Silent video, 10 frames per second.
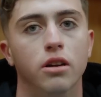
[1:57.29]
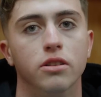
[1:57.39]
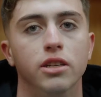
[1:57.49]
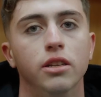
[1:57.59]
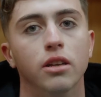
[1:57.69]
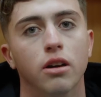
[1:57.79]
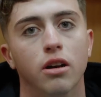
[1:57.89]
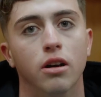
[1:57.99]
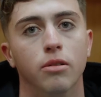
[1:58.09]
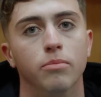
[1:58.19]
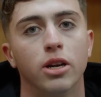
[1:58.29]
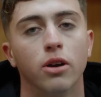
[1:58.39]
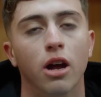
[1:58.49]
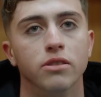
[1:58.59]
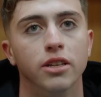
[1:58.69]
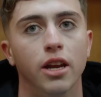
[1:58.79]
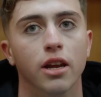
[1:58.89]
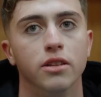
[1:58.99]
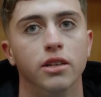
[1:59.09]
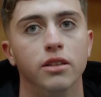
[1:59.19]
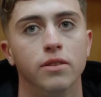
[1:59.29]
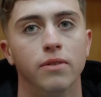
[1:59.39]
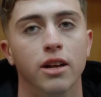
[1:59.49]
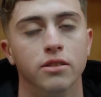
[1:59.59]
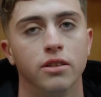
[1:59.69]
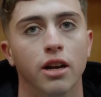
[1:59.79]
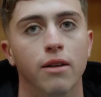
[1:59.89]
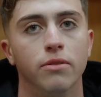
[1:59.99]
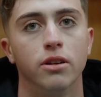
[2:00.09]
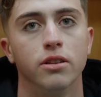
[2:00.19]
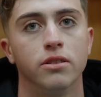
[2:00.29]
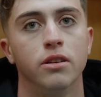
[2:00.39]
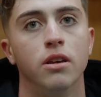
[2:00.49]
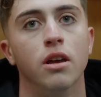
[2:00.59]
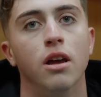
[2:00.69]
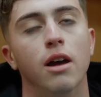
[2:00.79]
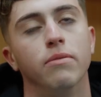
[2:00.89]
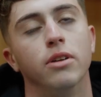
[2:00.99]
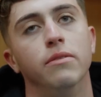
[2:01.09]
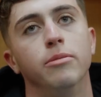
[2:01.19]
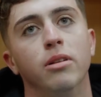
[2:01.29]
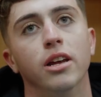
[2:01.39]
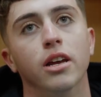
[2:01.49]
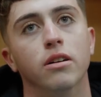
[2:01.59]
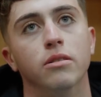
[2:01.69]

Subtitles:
Seeing a big crowd today and seeing these fans get after us after every play,